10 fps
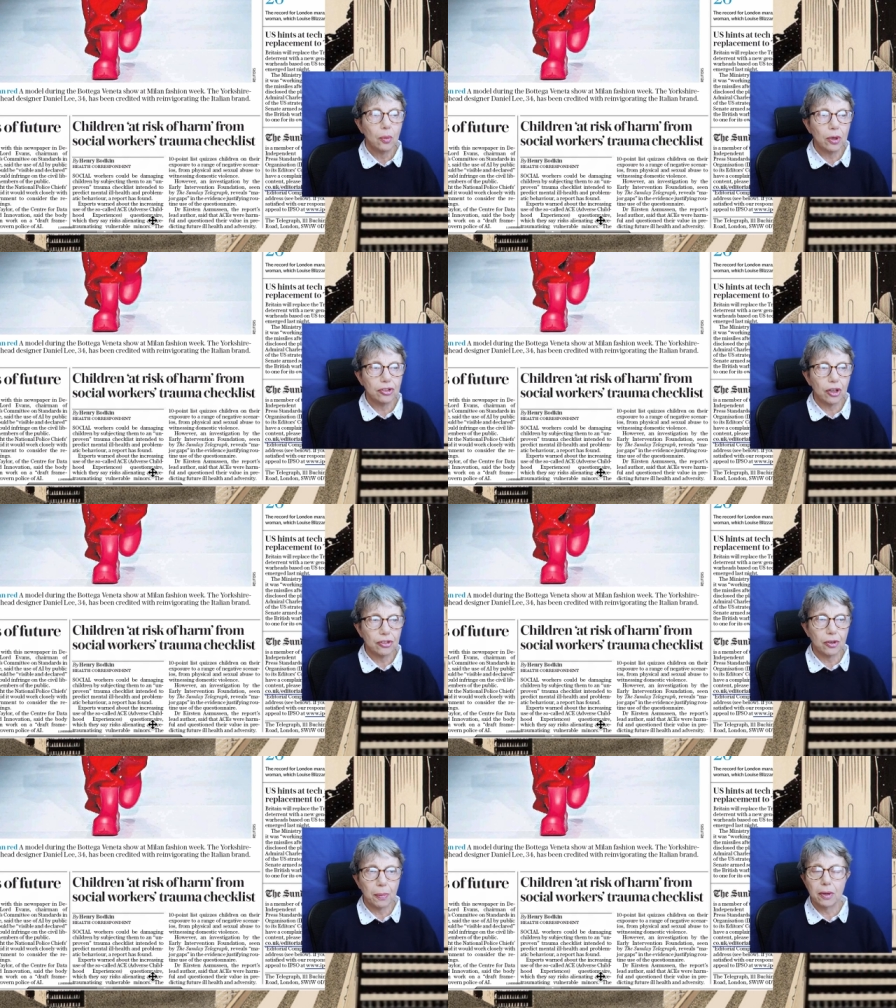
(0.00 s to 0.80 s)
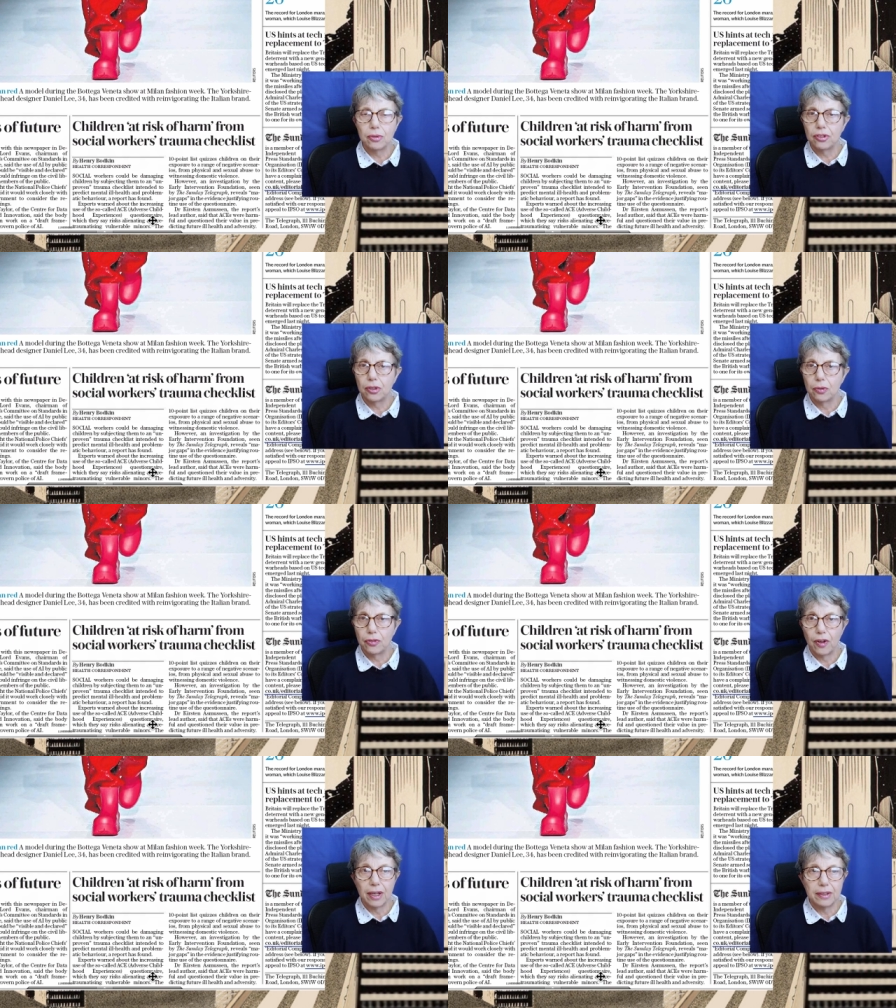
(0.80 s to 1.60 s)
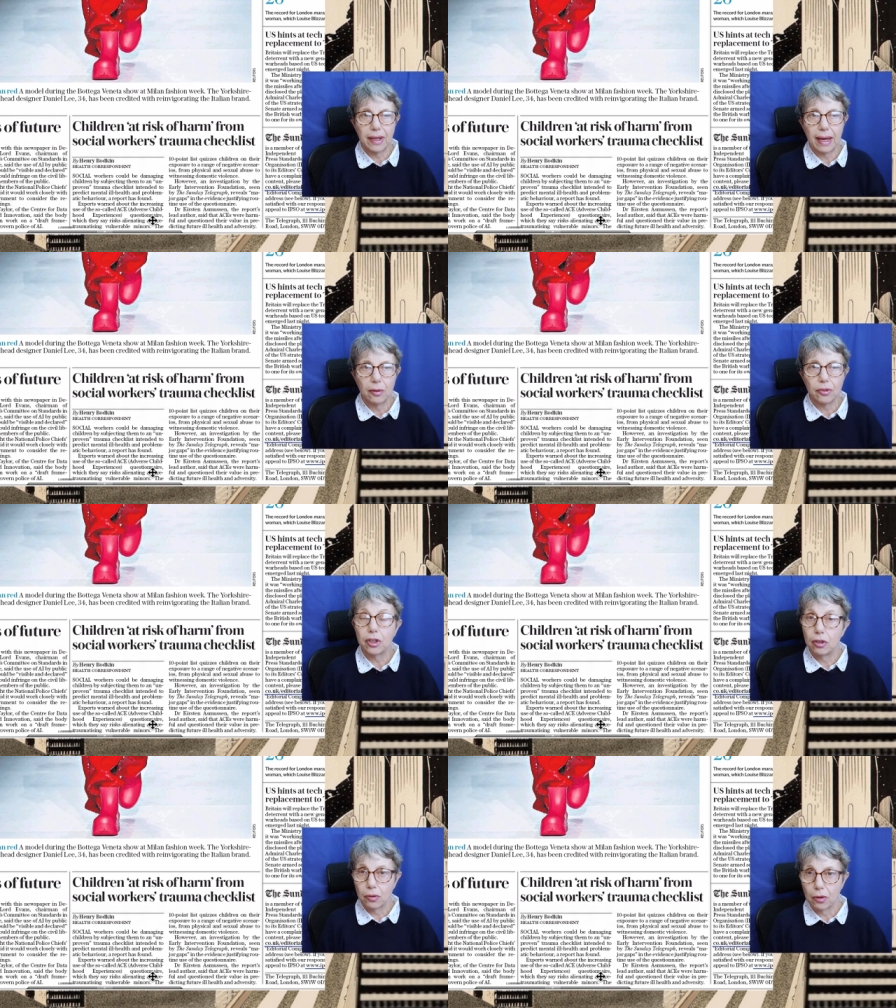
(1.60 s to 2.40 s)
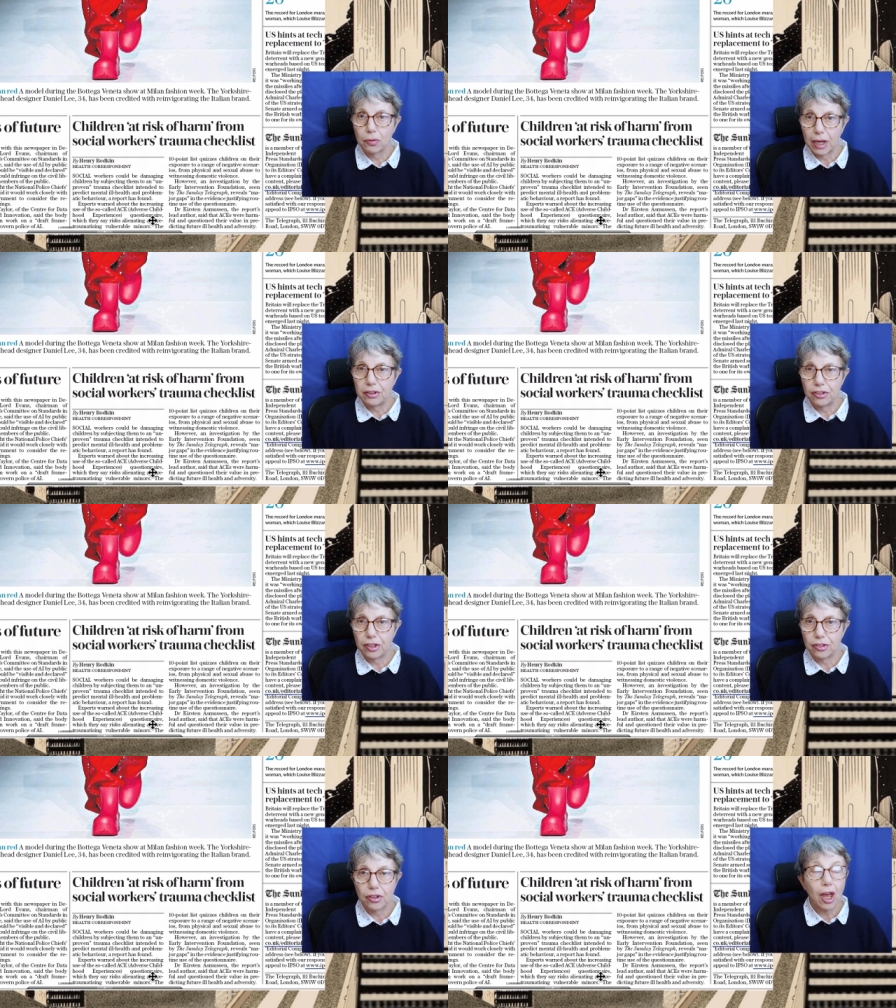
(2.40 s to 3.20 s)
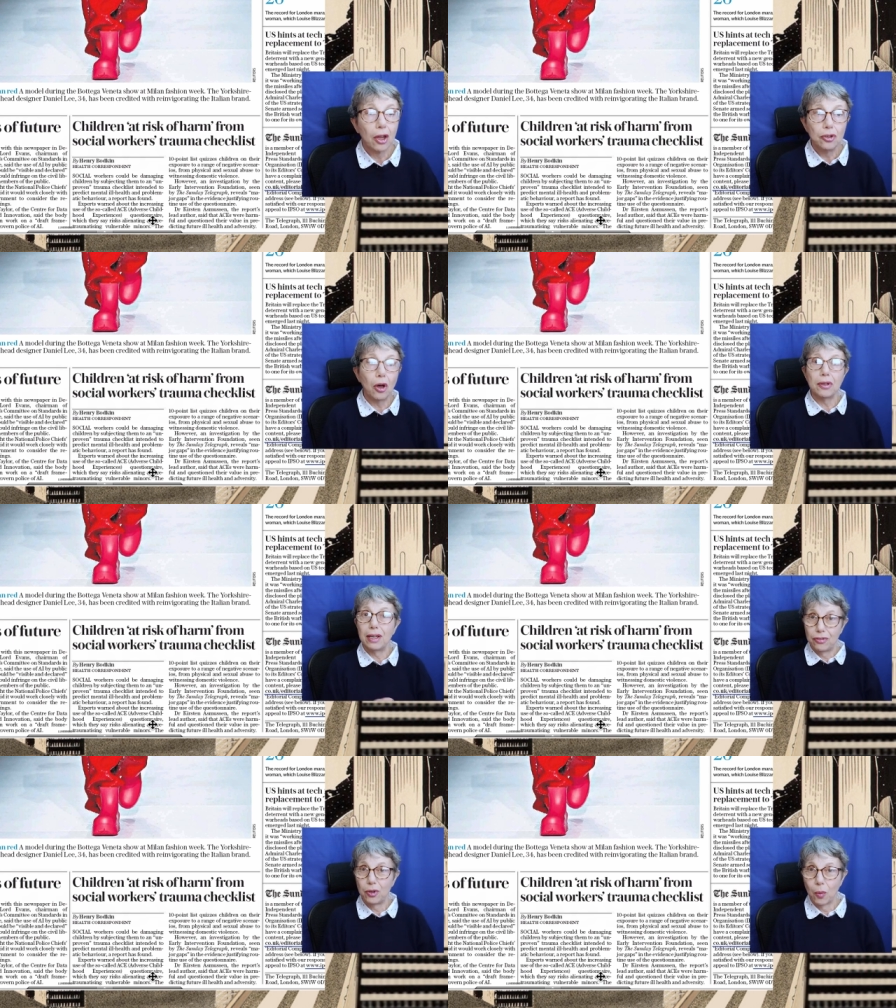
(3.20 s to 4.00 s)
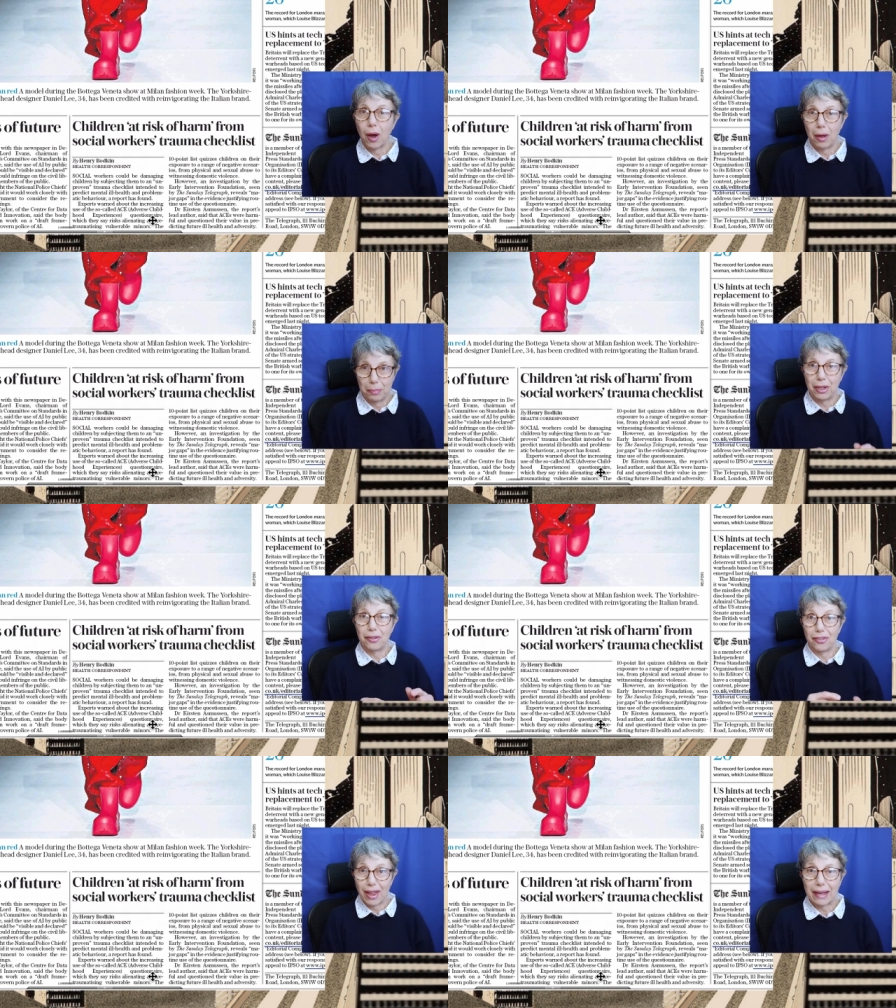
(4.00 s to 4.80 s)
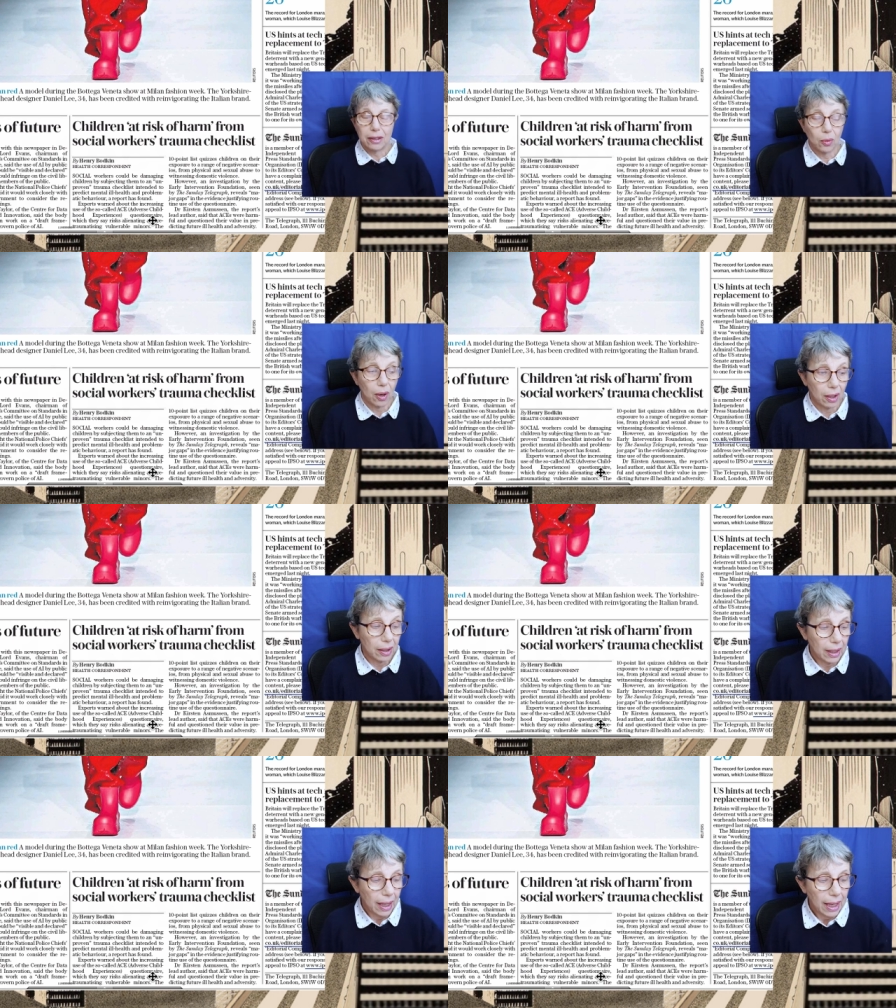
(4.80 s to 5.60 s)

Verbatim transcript: which are supposed to find out that you're a racist. Not if you are, but that you are.